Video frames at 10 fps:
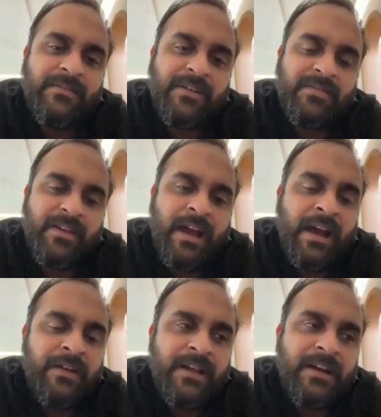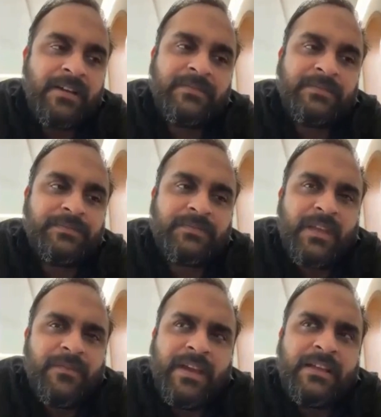Once we have that,
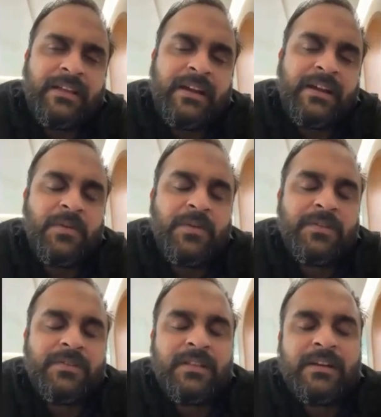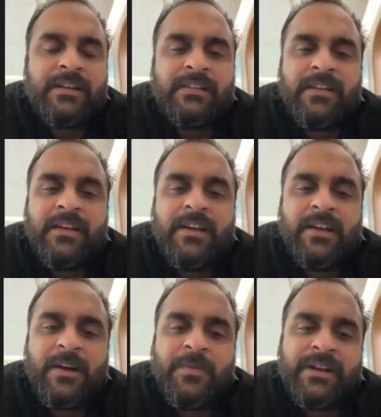we can create our own little
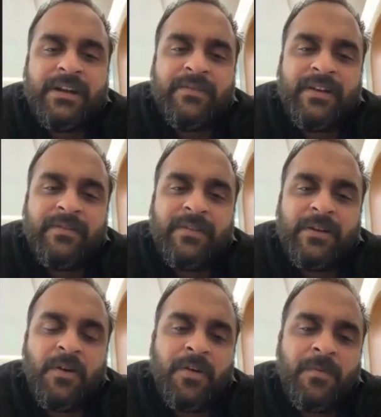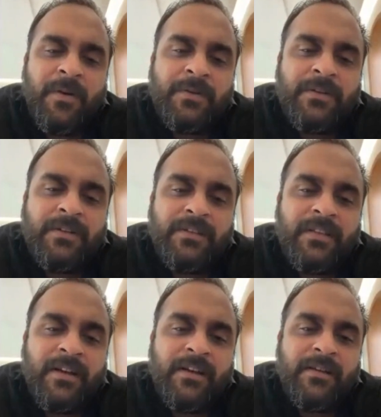community where we talk about
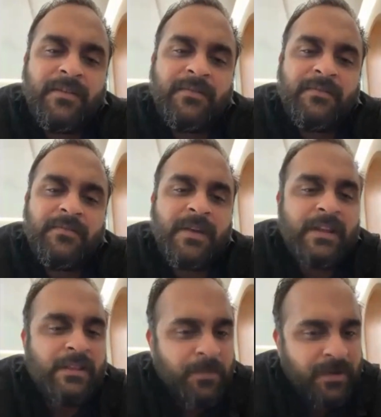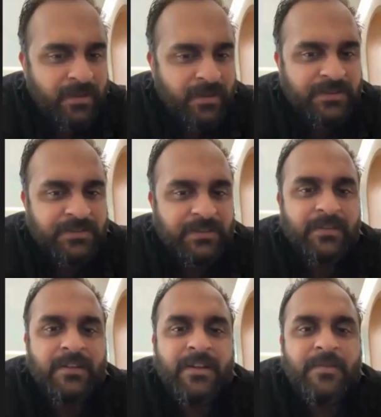the Hindu
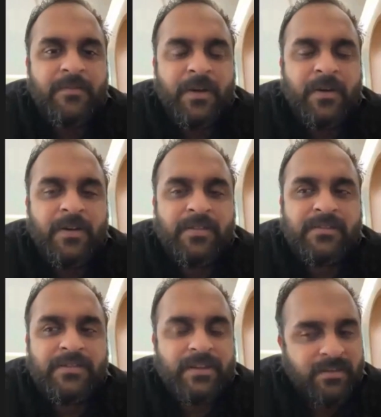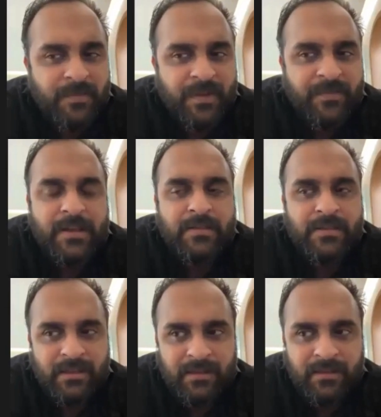persecution. Because trust me when I
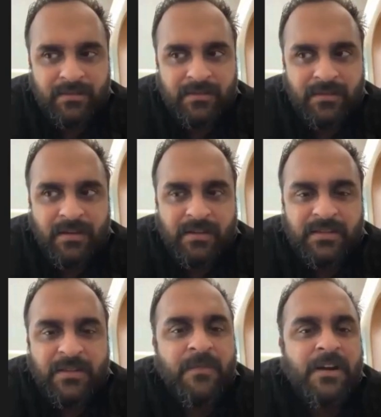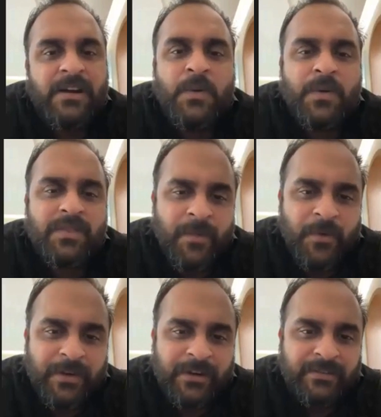say this, the world knows
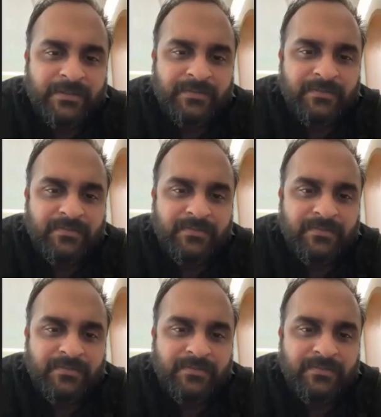about it.